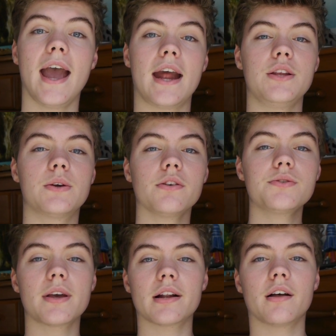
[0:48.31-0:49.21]
And you can also
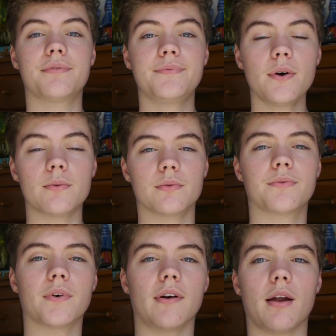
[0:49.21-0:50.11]
get a phone
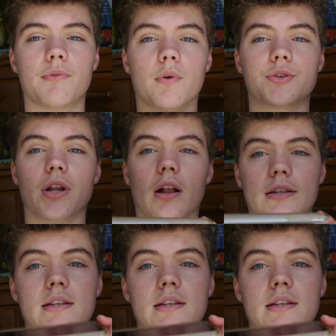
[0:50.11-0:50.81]
for around $400.